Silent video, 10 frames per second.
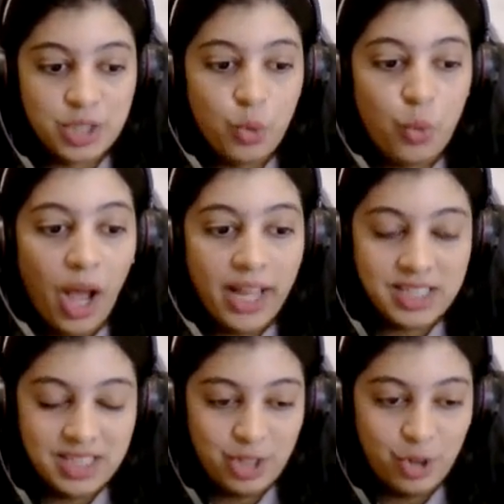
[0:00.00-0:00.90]
quite
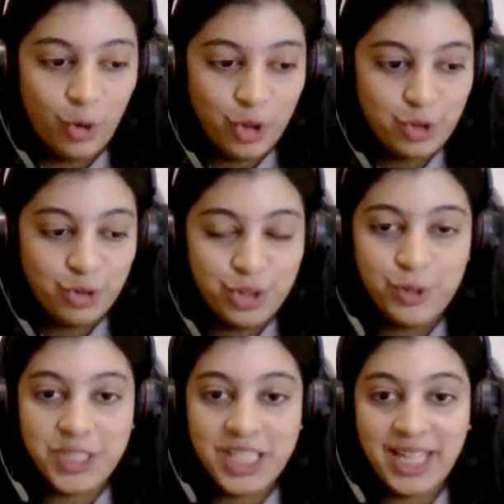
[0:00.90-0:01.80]
a lot to
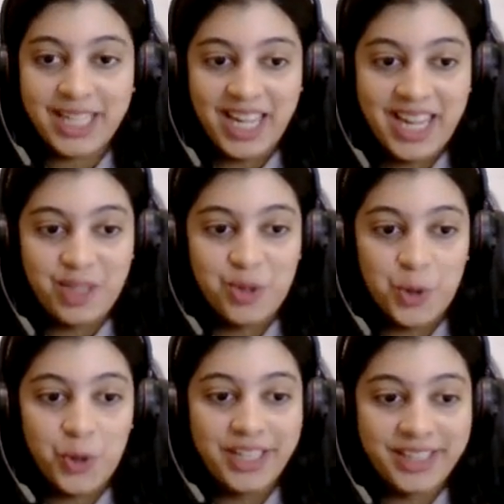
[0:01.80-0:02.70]
take in.
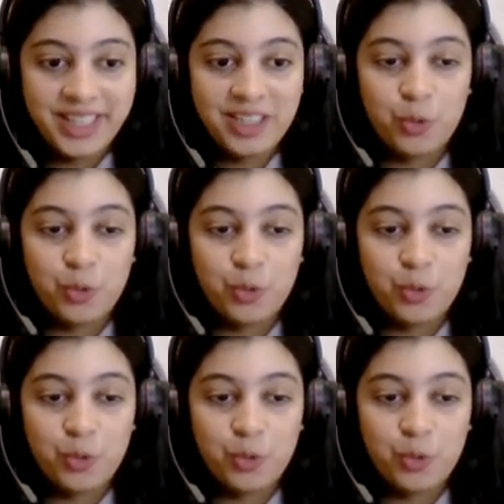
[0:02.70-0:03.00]
So I think